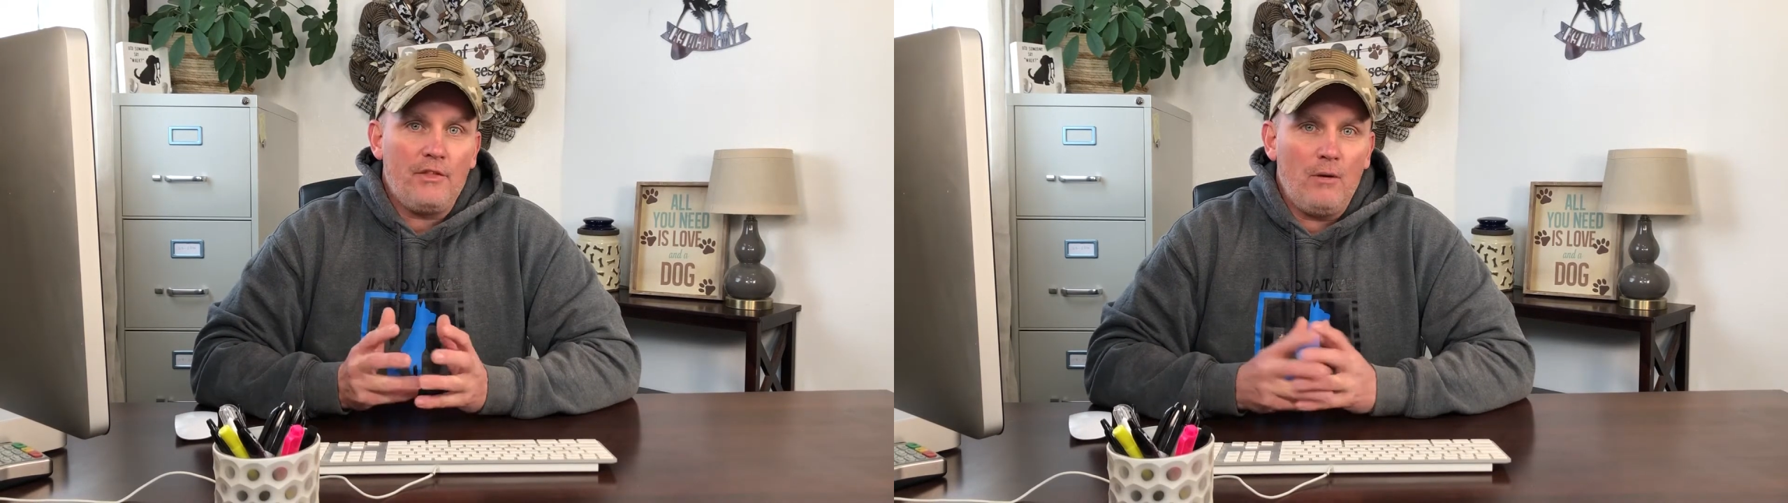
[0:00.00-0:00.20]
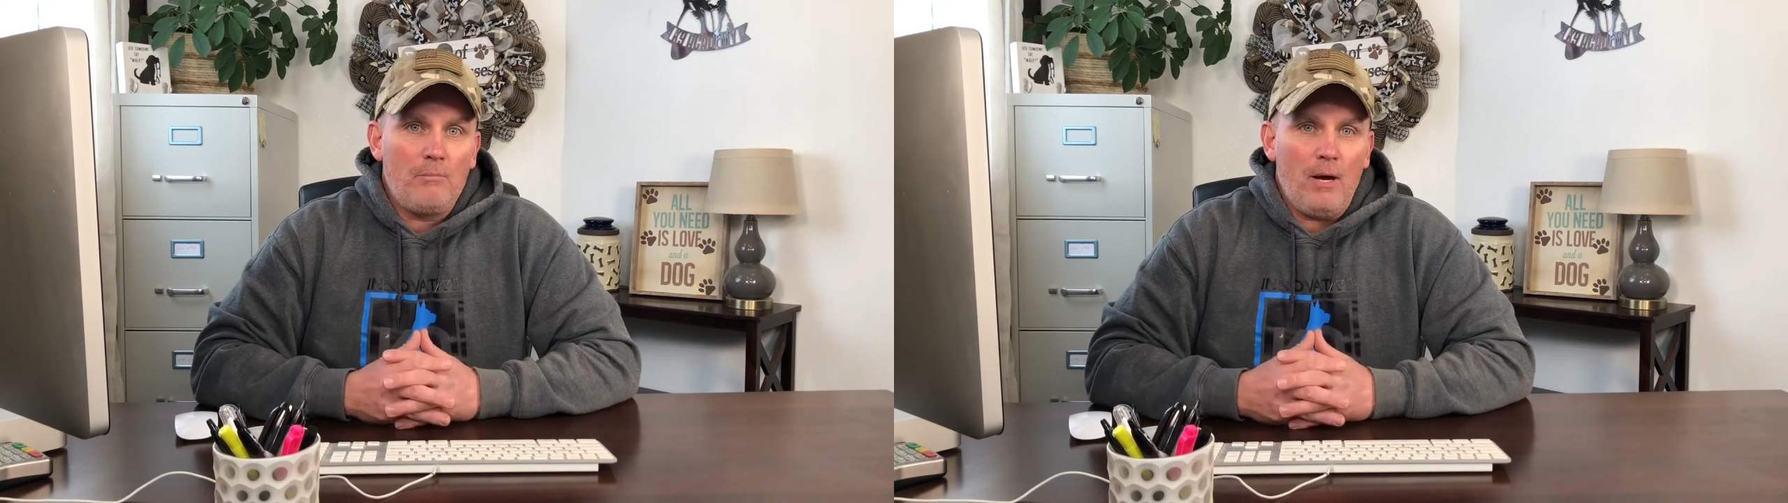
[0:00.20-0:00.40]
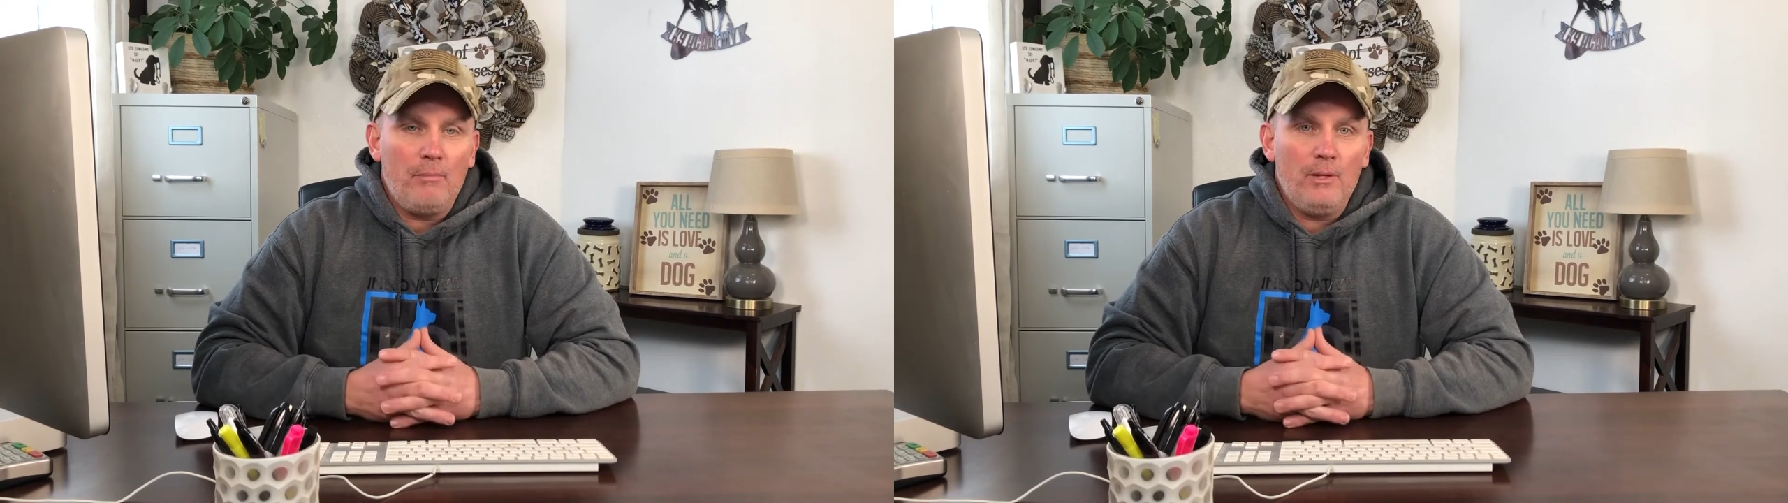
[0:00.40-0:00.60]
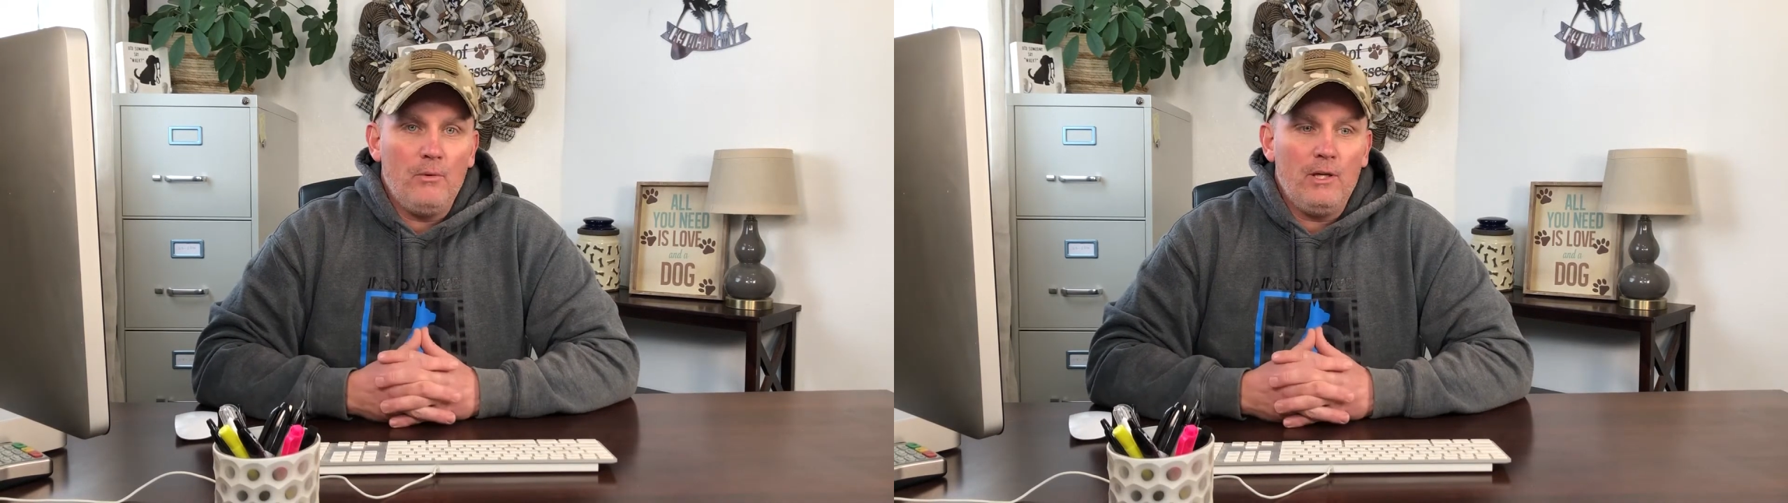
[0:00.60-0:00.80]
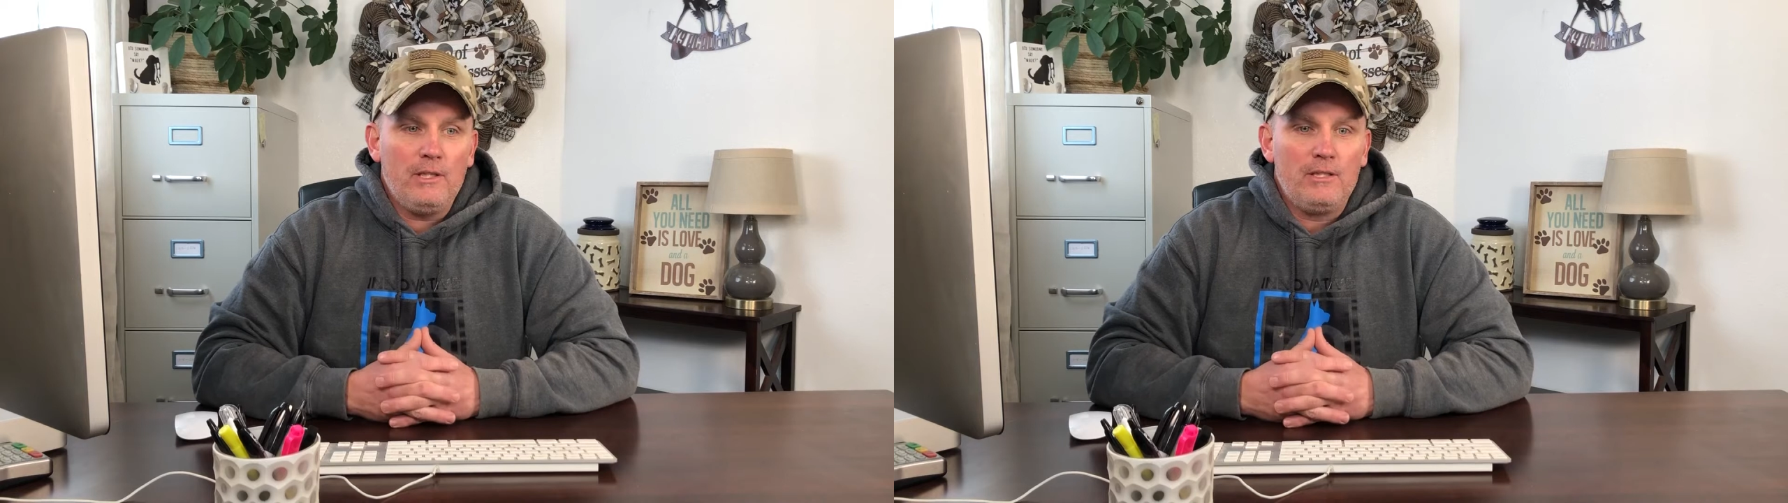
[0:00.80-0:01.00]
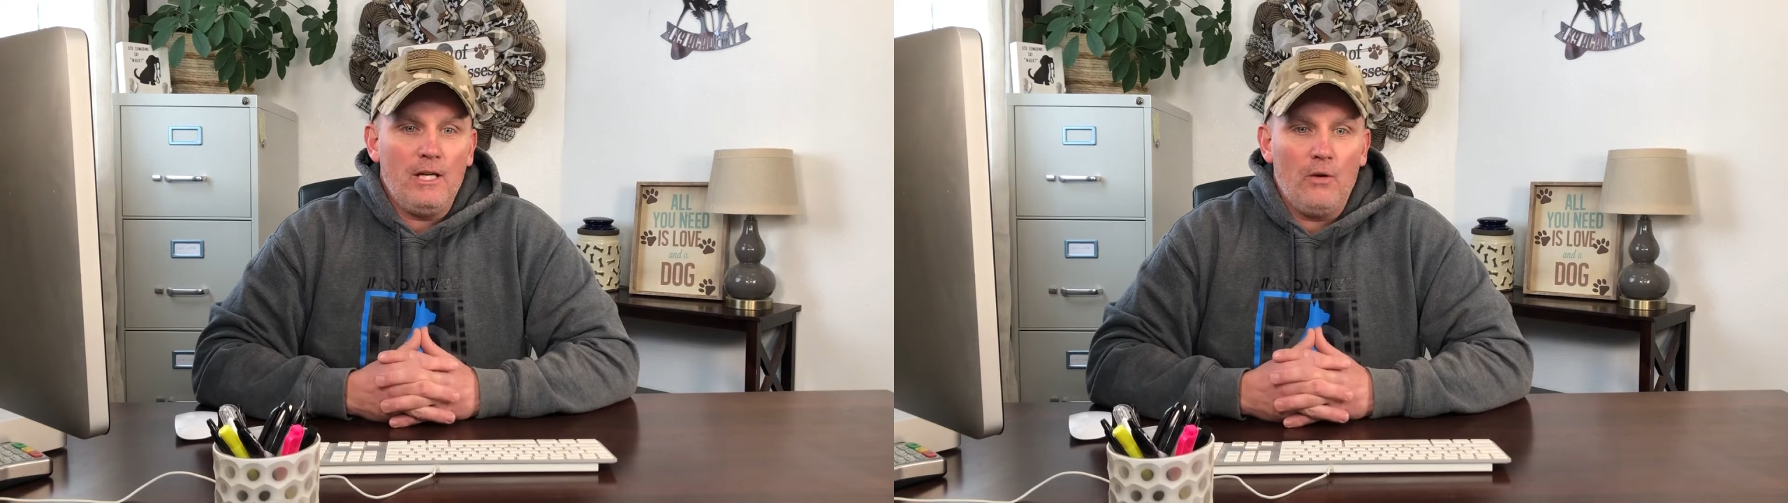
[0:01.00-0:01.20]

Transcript: their puppy would